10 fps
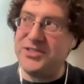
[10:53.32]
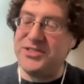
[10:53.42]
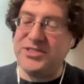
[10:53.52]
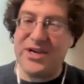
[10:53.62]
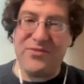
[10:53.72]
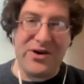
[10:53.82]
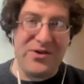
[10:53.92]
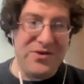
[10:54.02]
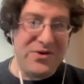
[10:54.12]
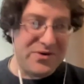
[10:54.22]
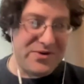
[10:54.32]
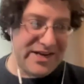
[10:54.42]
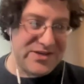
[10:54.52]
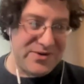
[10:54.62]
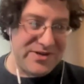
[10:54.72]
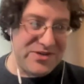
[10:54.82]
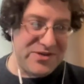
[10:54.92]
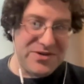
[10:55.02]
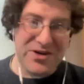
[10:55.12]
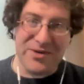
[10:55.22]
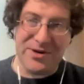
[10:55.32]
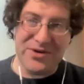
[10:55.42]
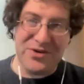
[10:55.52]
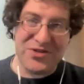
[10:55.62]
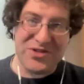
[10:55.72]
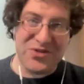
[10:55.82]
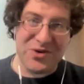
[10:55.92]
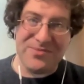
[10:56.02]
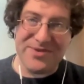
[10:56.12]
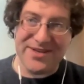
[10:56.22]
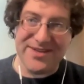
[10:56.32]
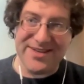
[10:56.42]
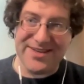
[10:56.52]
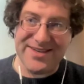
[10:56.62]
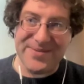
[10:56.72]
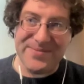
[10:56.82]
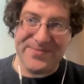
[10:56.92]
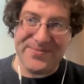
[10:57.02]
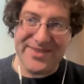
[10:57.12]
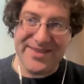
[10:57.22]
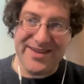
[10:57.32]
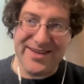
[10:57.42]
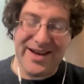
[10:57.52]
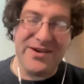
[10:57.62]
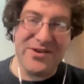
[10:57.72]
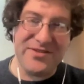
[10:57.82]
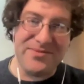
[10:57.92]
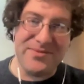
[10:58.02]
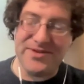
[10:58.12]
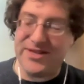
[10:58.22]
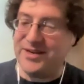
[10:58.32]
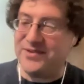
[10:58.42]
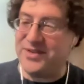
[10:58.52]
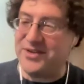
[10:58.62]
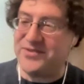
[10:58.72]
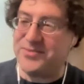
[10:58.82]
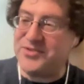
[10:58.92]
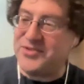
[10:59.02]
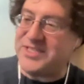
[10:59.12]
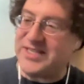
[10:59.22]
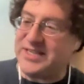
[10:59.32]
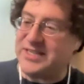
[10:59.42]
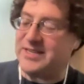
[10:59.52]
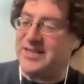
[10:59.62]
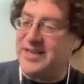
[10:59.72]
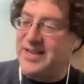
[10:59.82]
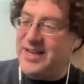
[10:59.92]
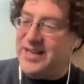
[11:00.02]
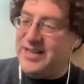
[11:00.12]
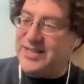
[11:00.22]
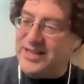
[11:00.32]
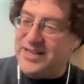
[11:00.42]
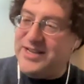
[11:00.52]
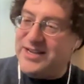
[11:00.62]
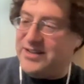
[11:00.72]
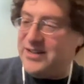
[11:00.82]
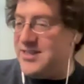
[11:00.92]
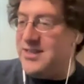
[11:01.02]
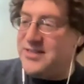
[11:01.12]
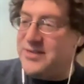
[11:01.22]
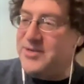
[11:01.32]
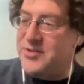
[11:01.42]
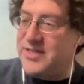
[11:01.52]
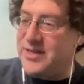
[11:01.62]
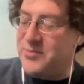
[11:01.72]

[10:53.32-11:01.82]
Jeff, why don't you go next? Why don't you talk about Nurse Disrupted? And I know you have some interesting some interesting